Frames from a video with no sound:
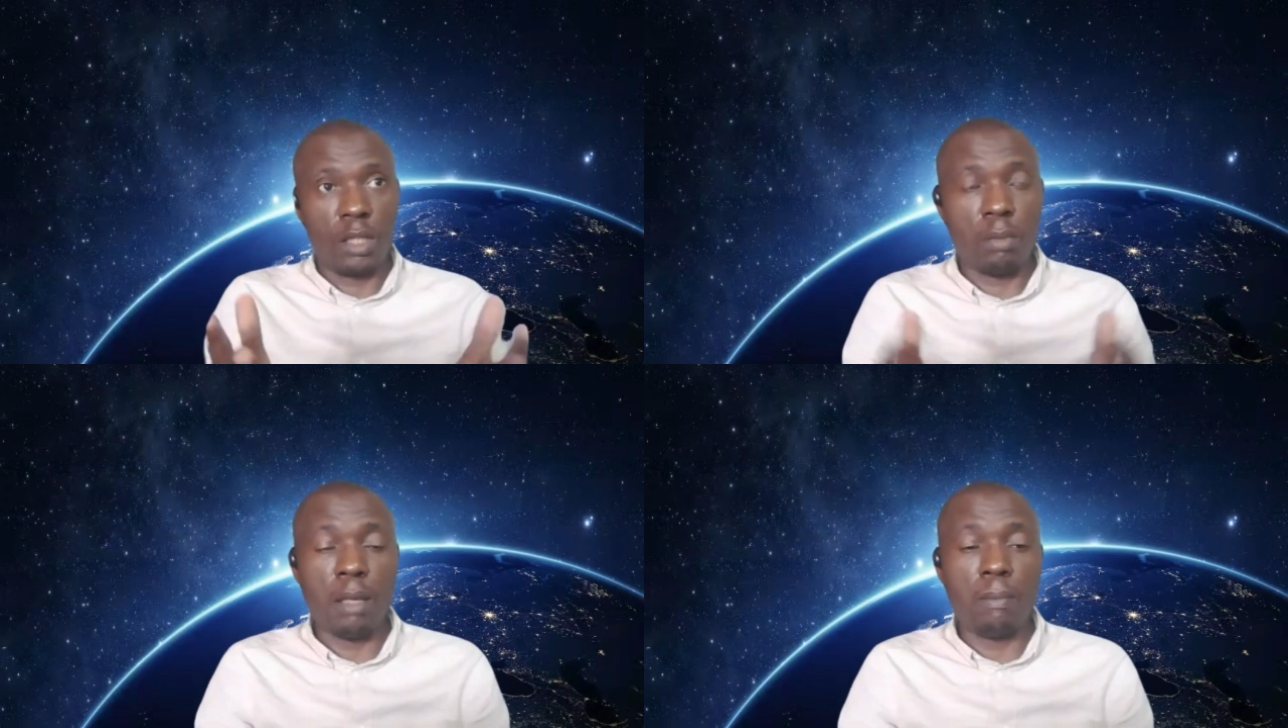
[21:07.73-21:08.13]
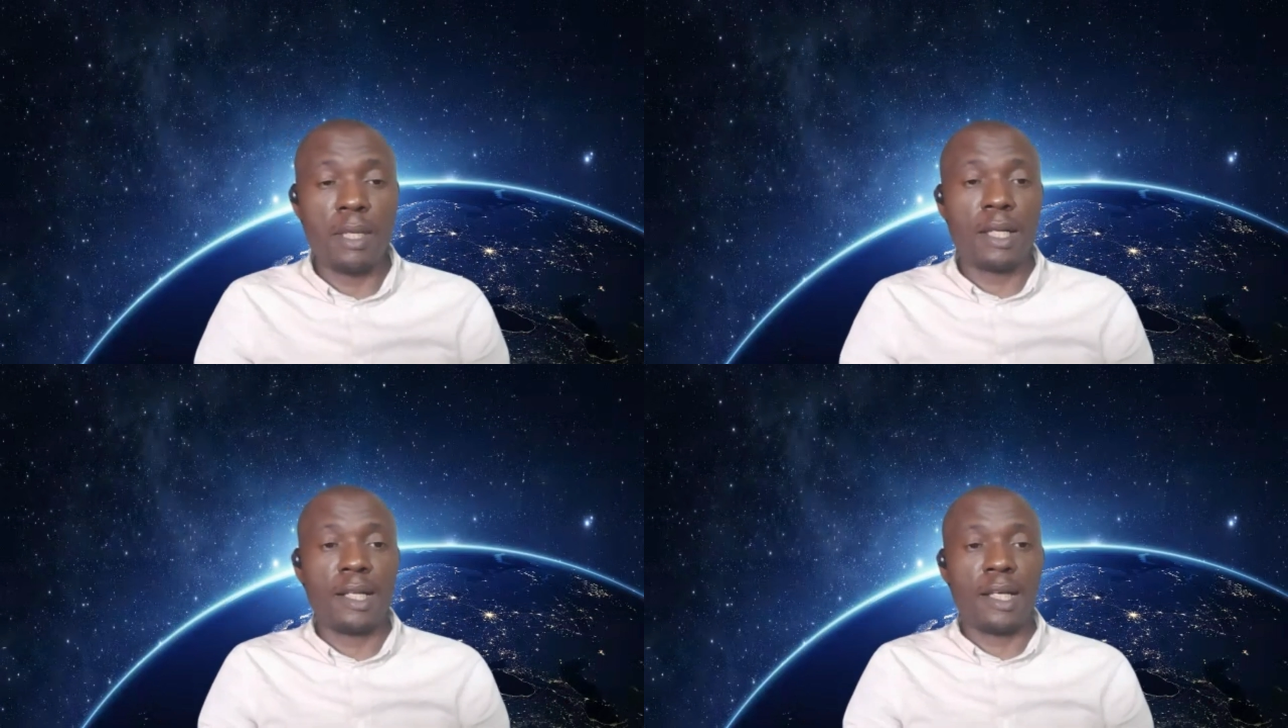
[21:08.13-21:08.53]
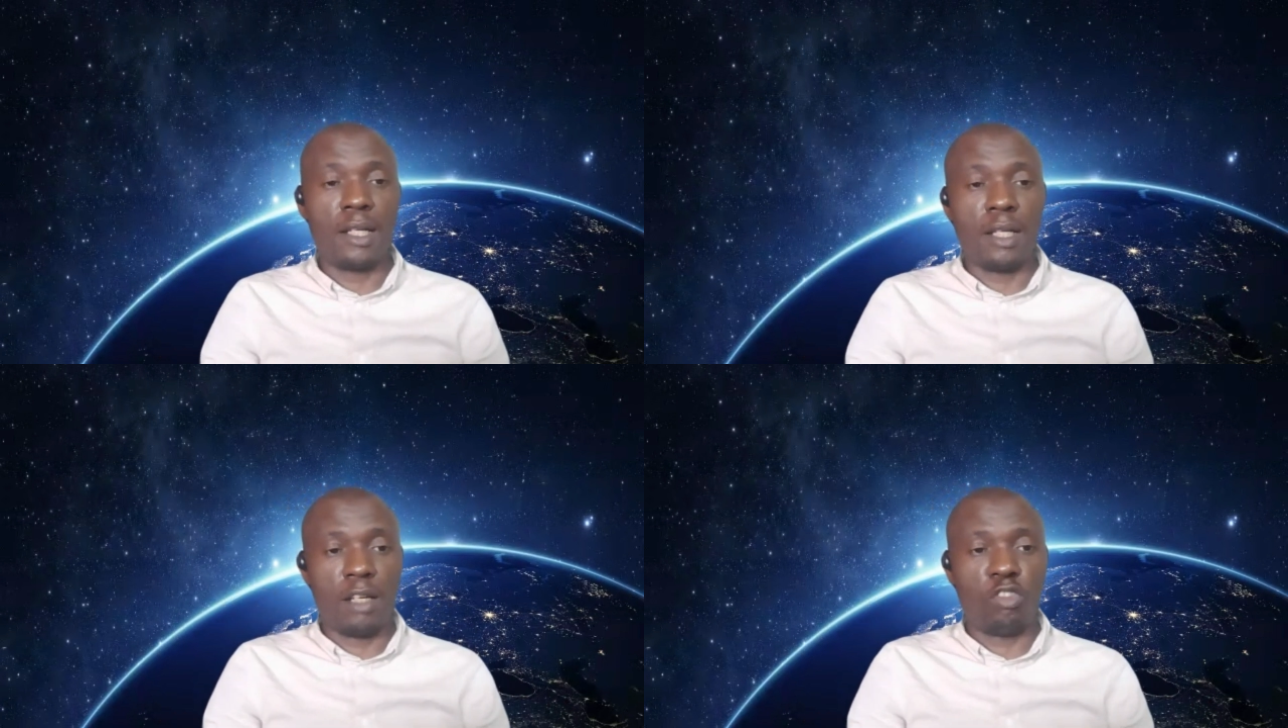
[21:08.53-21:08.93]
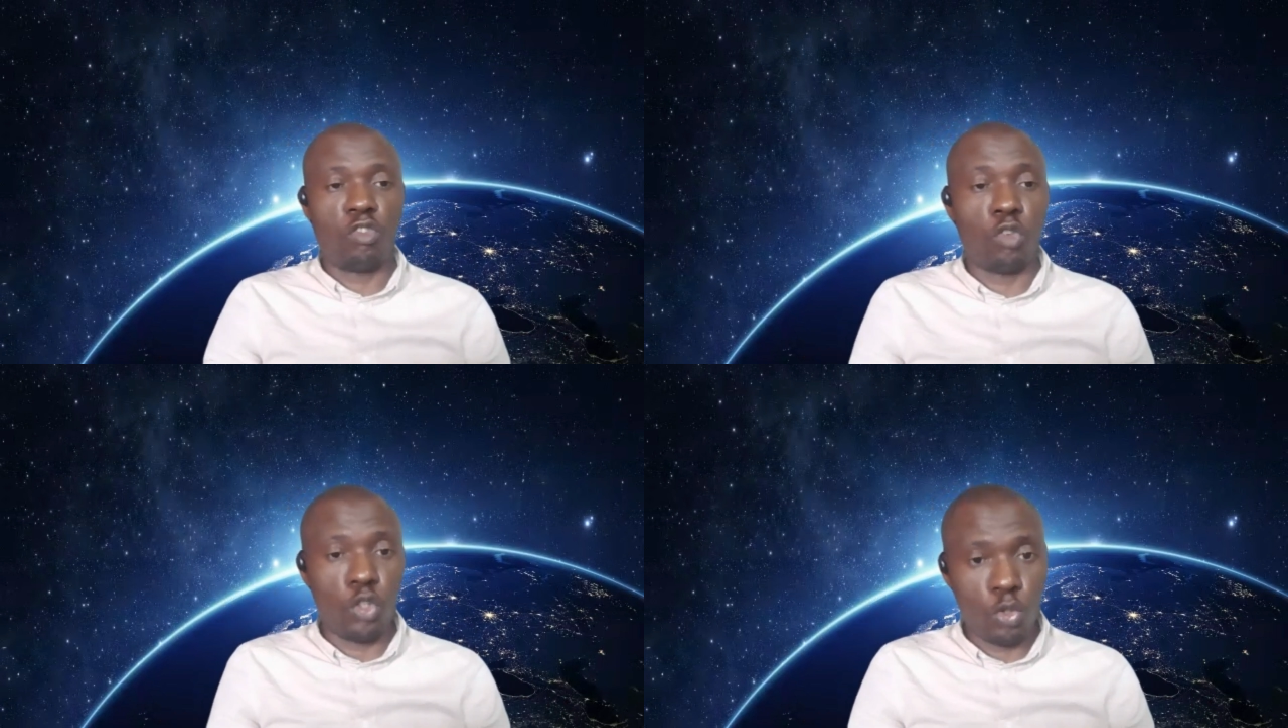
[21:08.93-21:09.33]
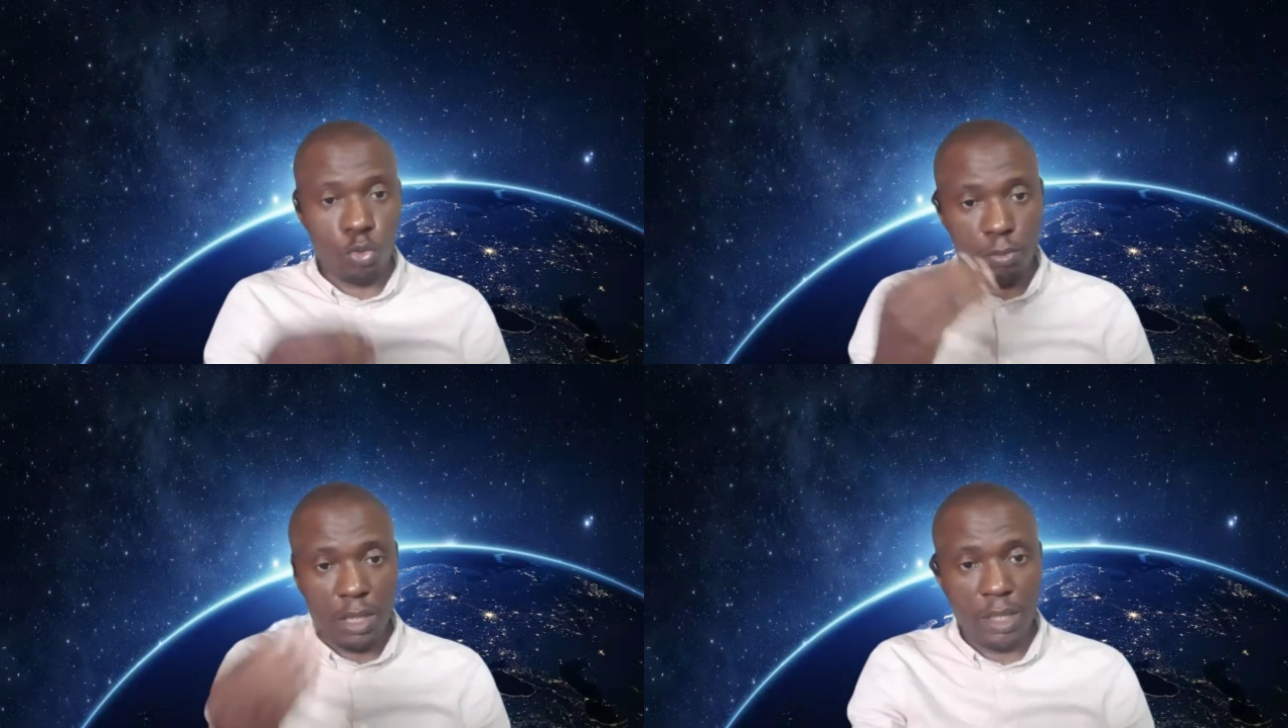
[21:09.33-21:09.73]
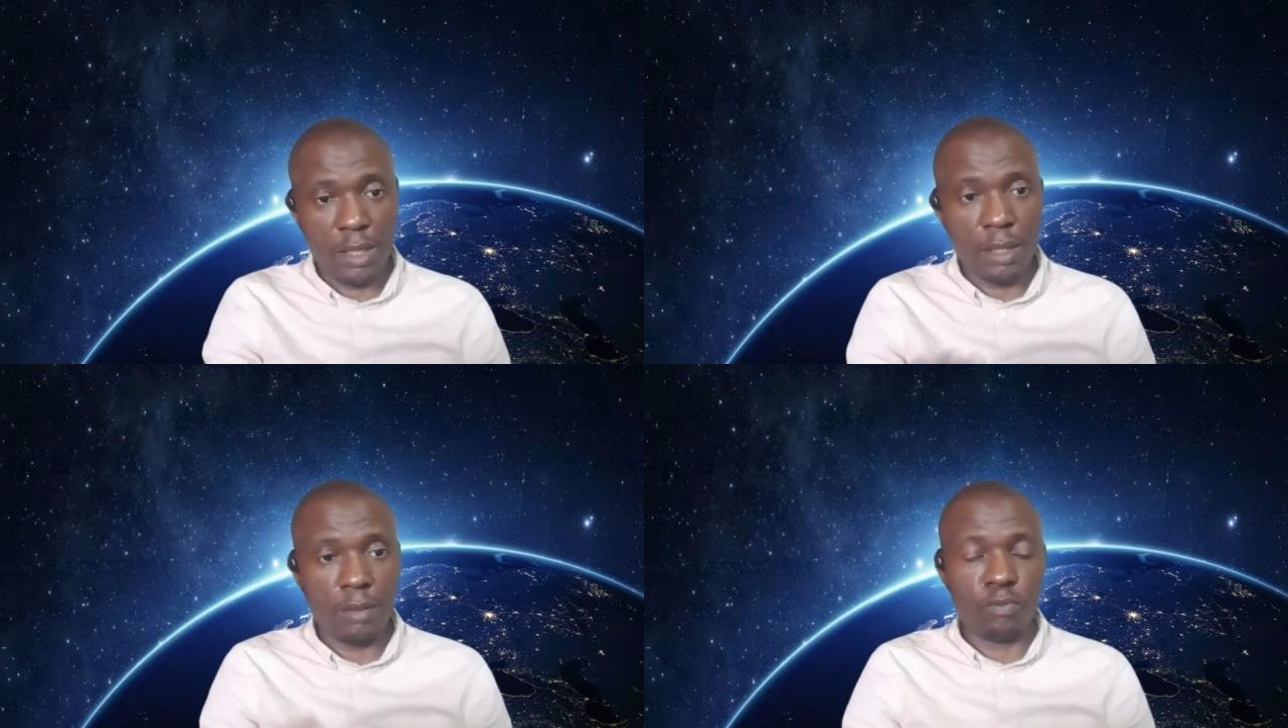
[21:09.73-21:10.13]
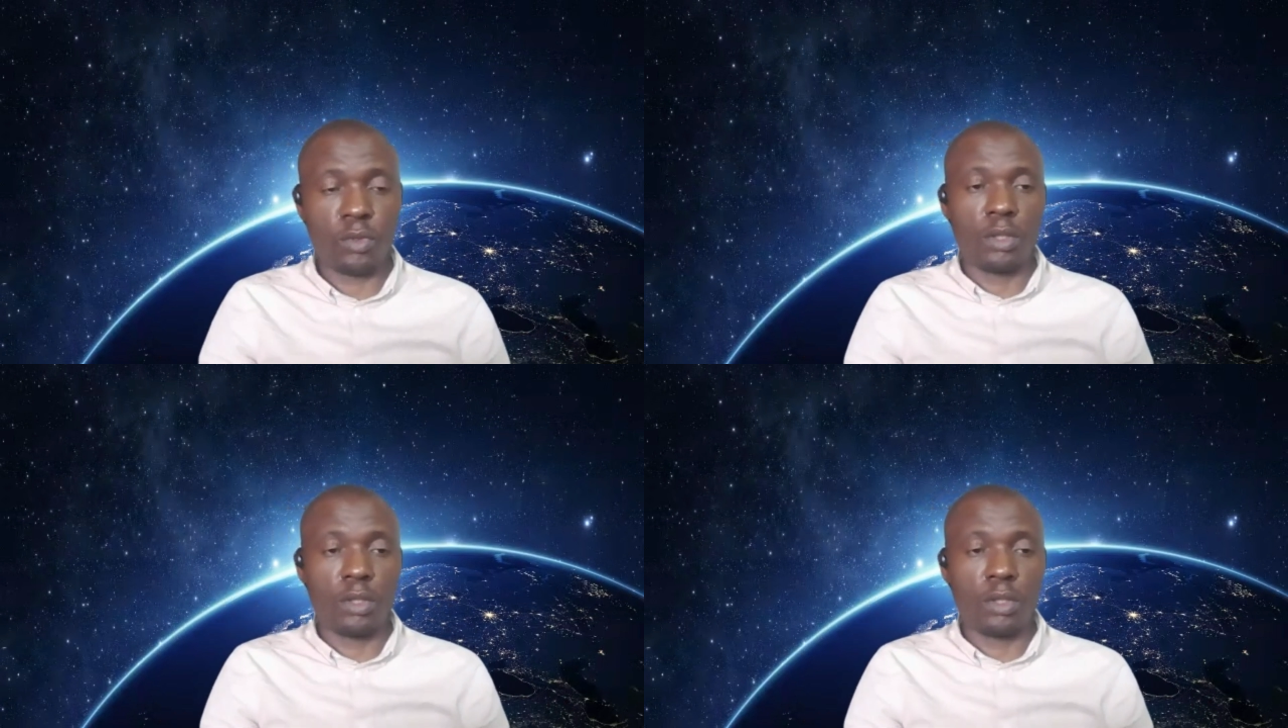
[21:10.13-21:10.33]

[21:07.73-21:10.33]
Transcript: it may be cleared enough for you to begin